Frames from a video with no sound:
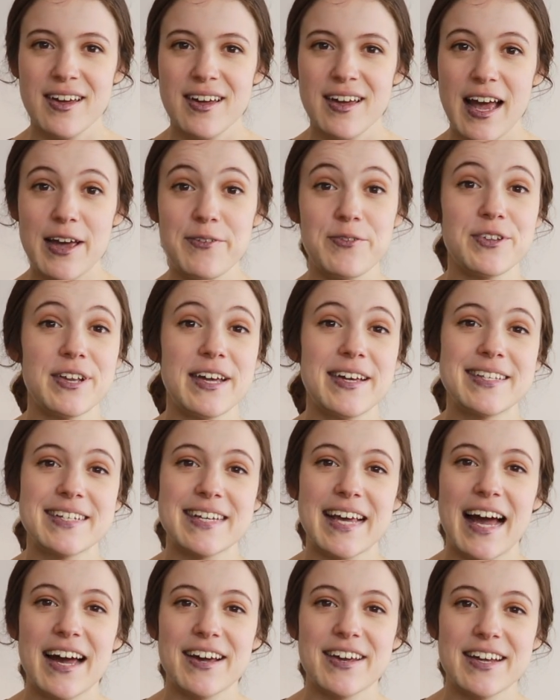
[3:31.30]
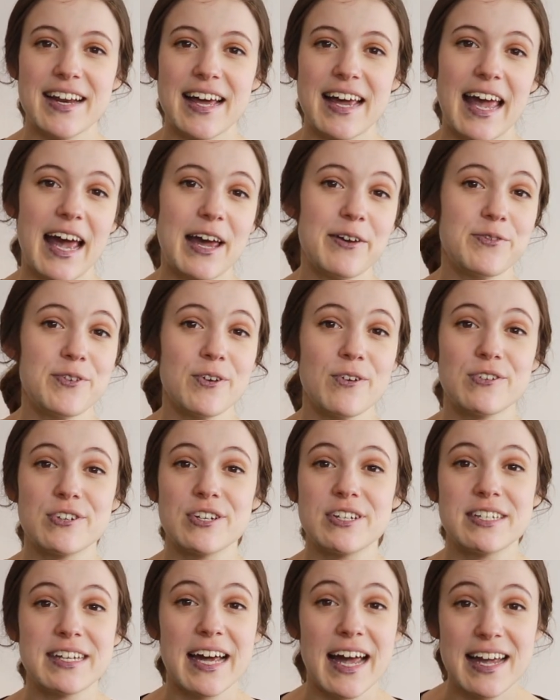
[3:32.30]
If you need to calculate a
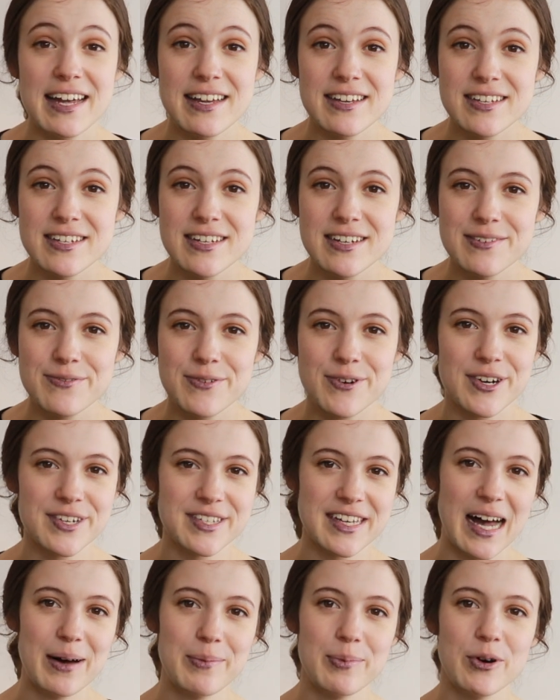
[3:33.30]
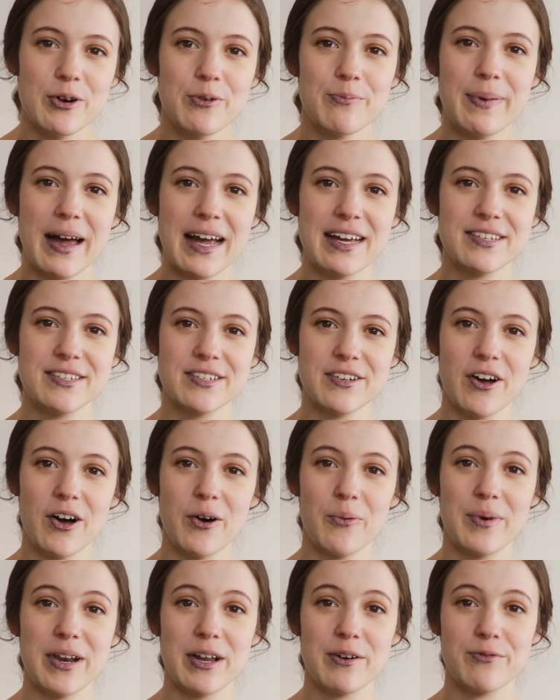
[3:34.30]
future date, for example, based
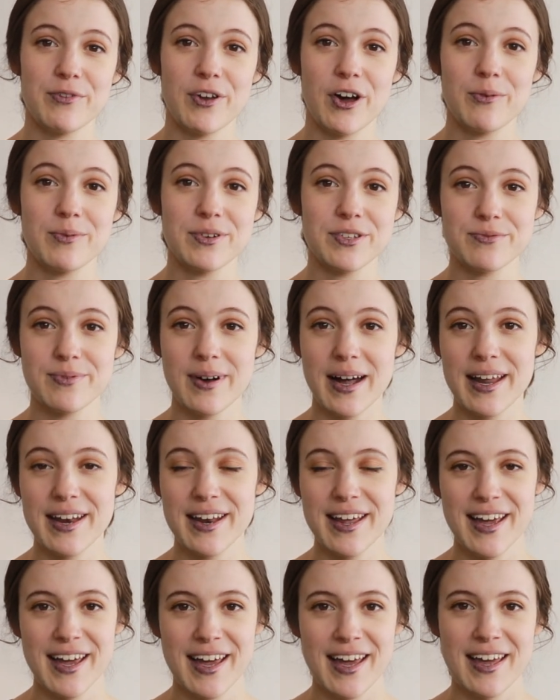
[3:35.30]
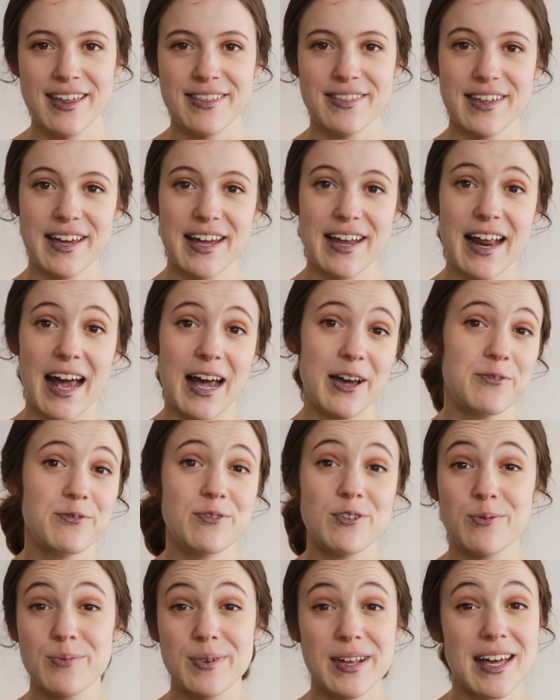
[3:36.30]
on when a flow was run, then a
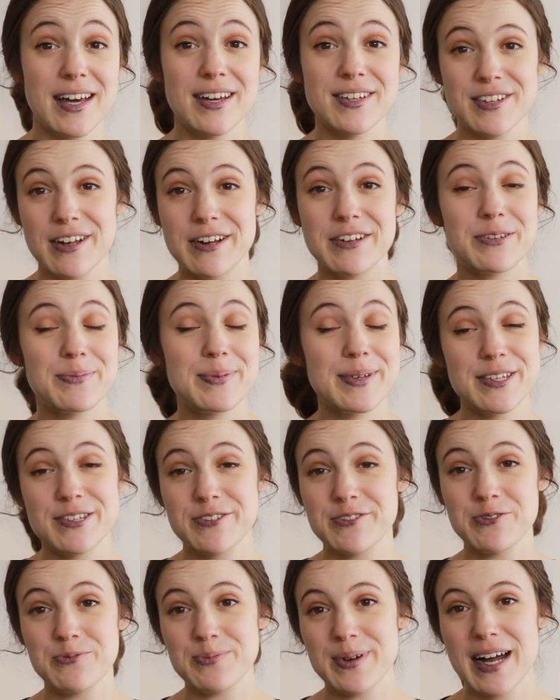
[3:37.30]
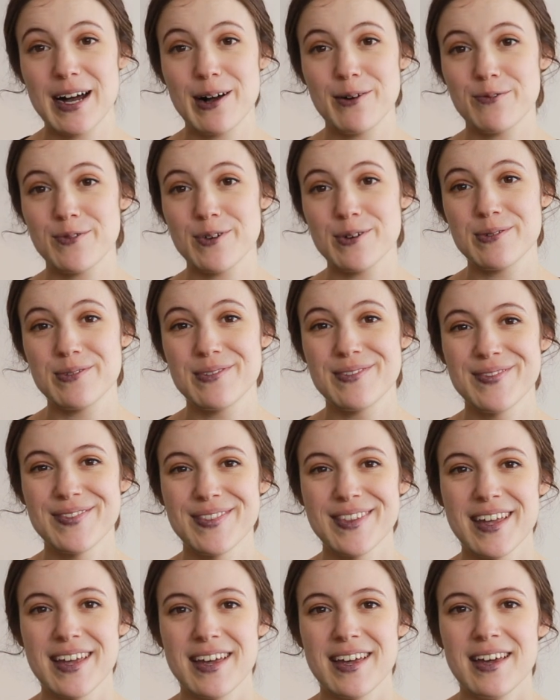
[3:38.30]
formula is going to be super helpful.
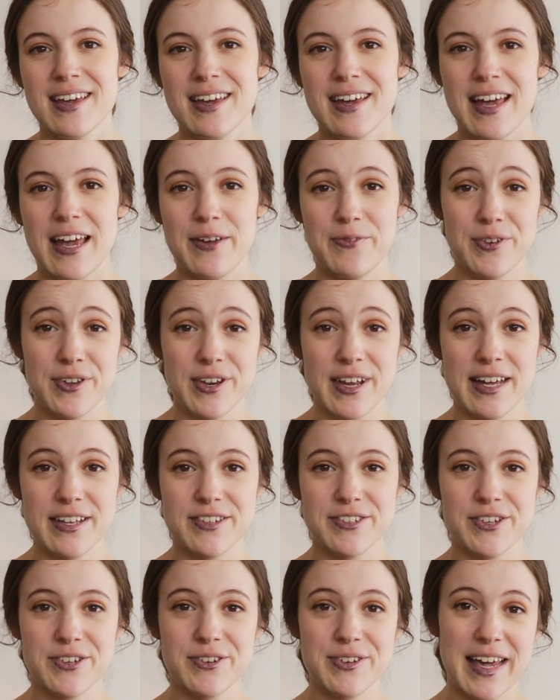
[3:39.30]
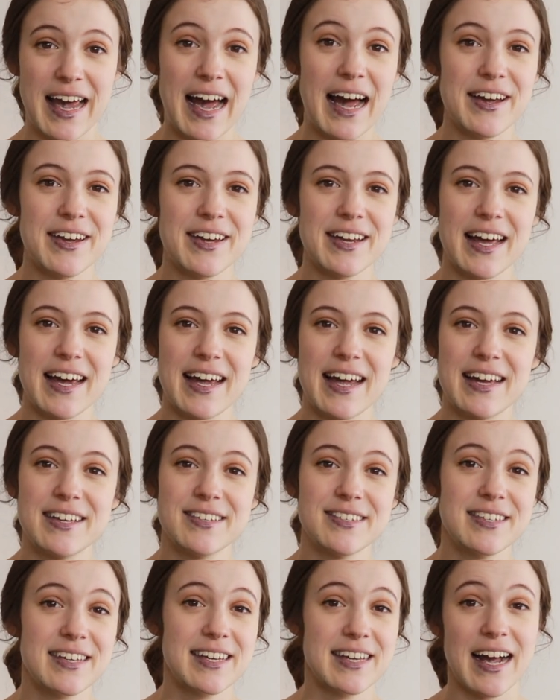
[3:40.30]
If you need to calculate and
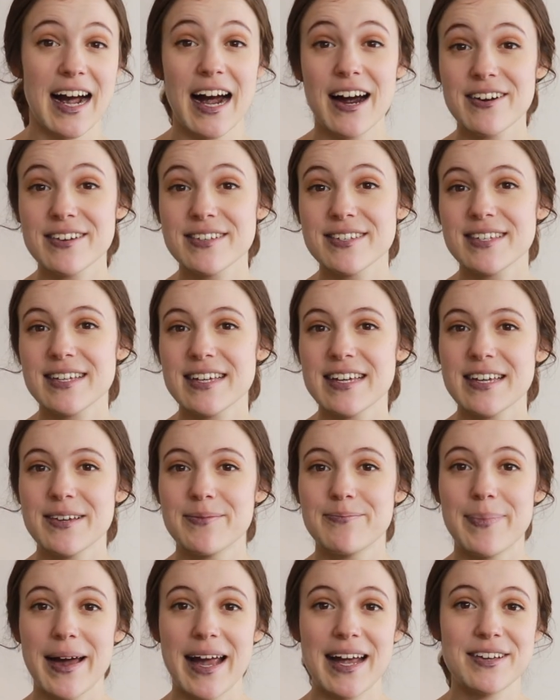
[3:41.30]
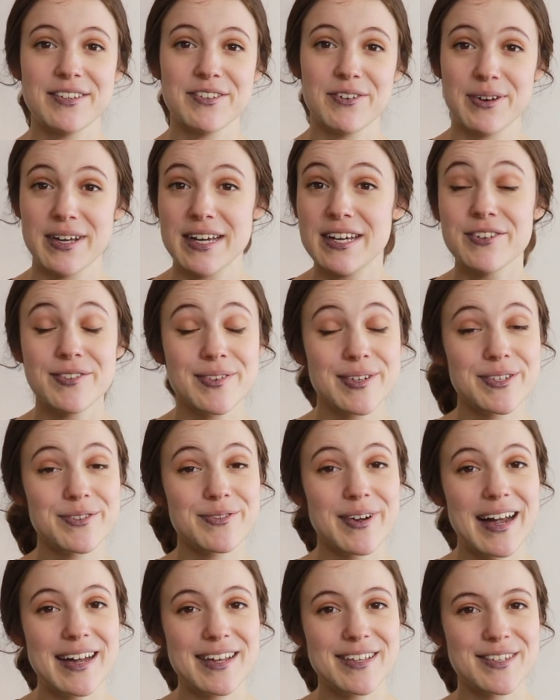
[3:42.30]
set currency based on interest
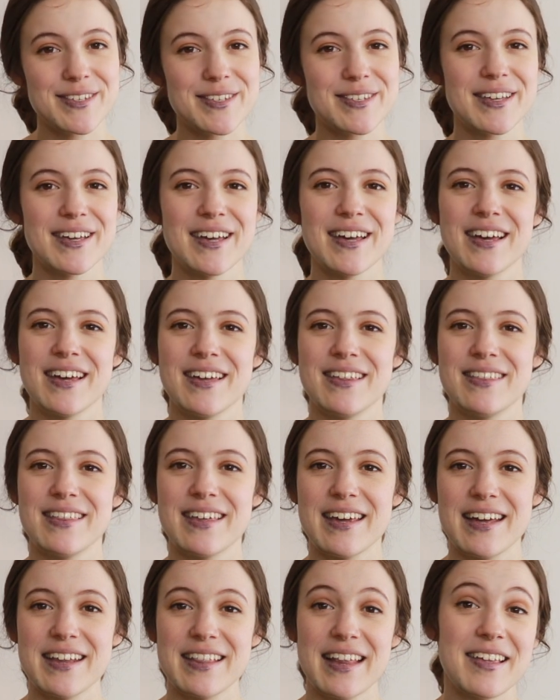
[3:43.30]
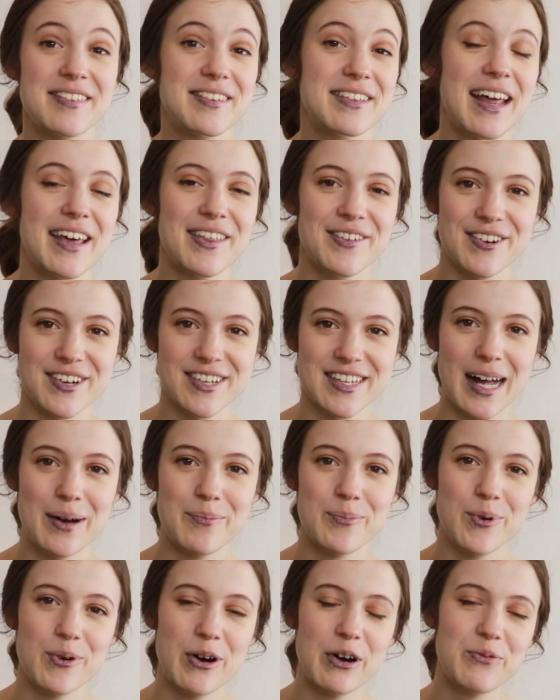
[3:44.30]
rates, then that's another
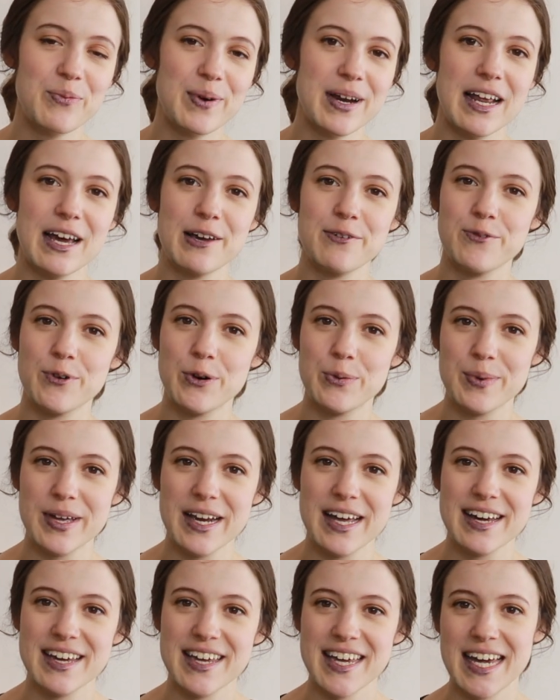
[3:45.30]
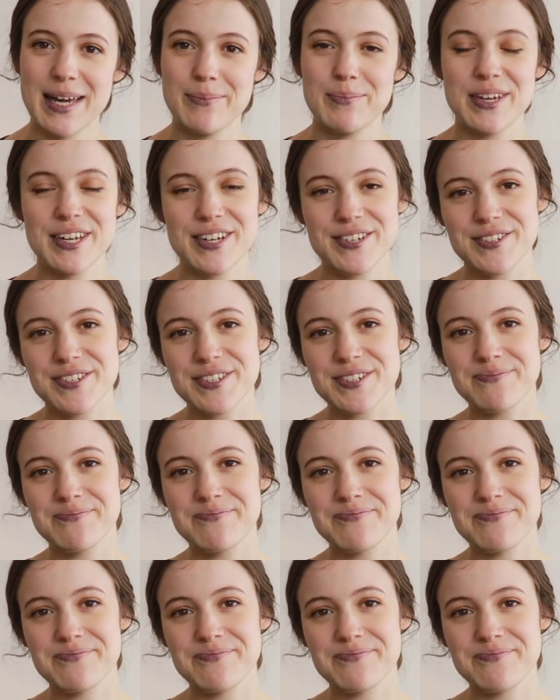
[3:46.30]
example of when a formula can be used.